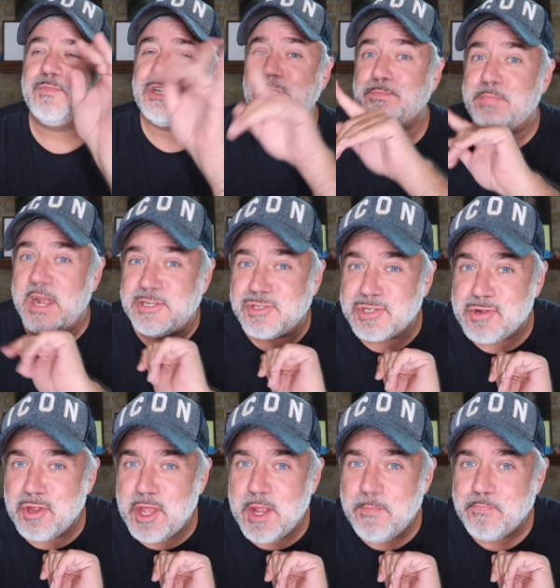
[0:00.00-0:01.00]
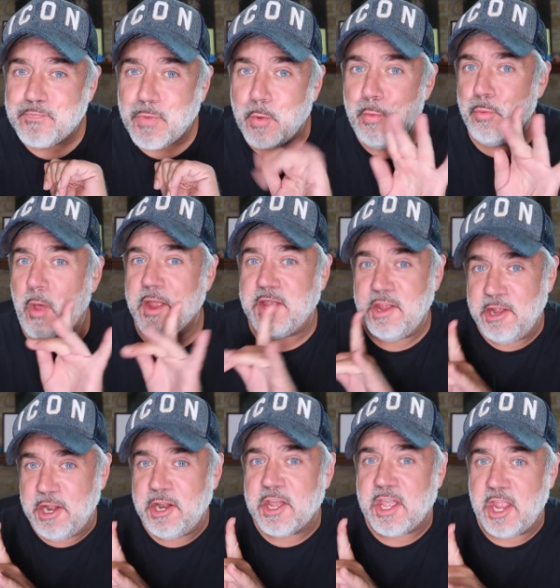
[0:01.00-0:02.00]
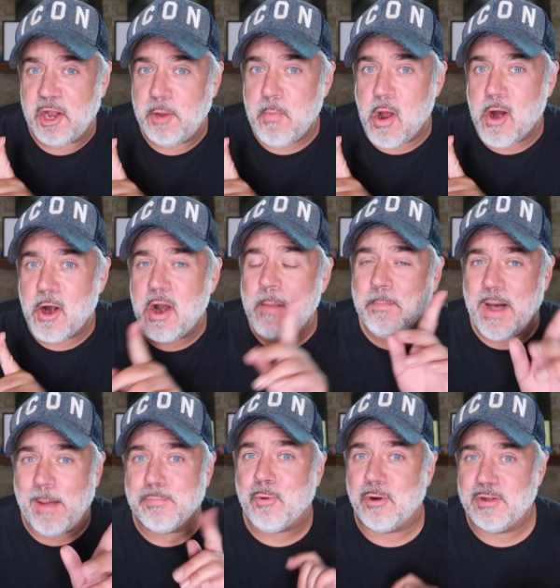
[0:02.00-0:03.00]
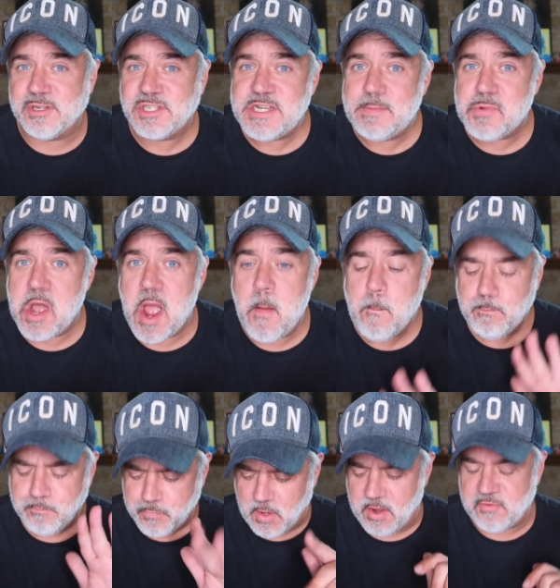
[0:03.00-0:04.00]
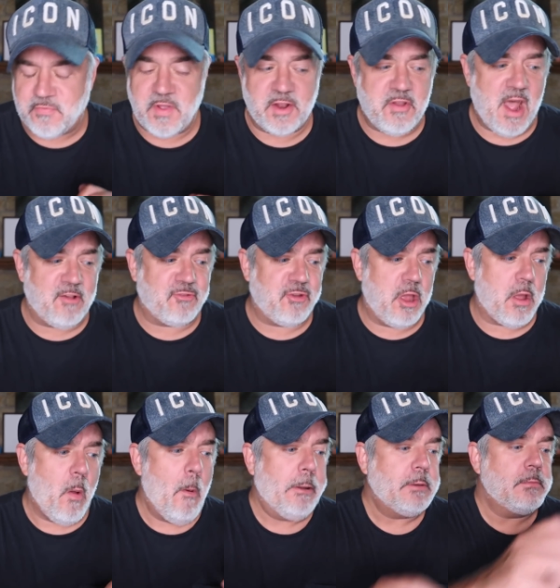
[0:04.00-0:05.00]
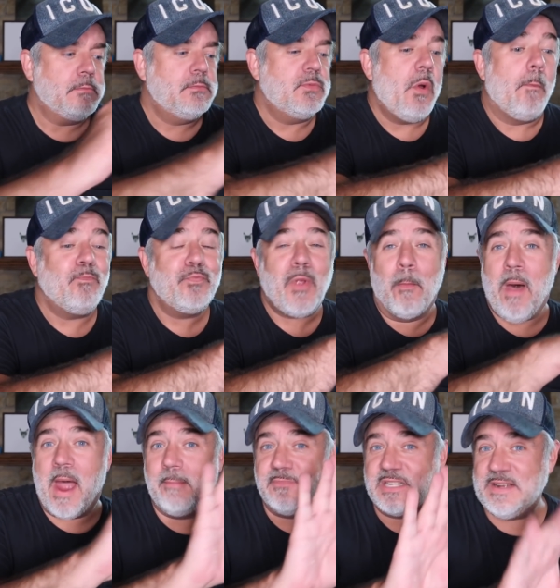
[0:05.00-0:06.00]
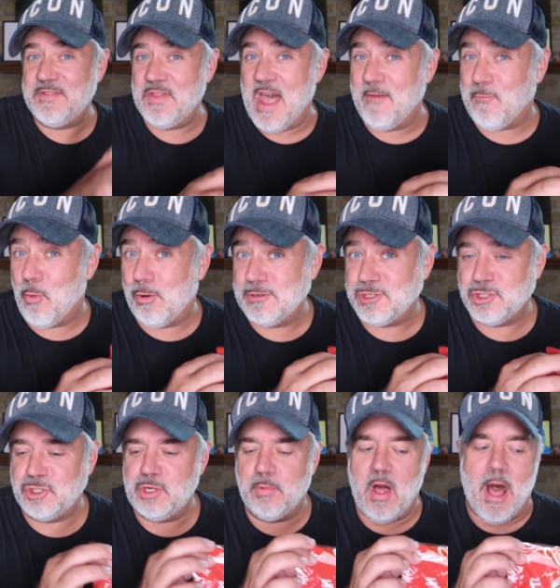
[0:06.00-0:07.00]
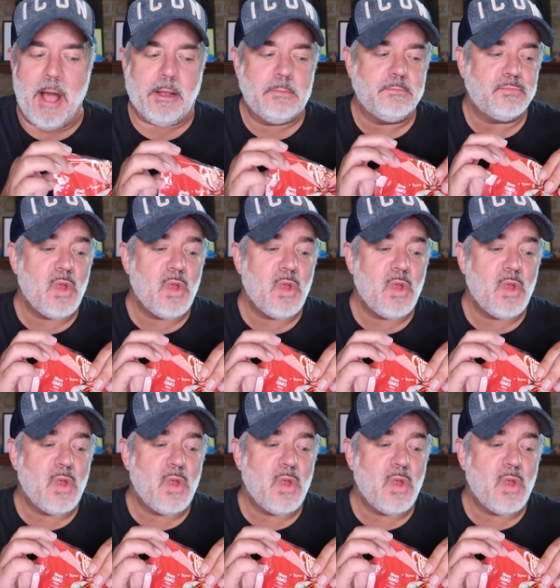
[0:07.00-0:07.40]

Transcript: It's basically like eating a candy bar and popcorn at the same time. It's fantastic. But I'm saving that for Orange is the New Black.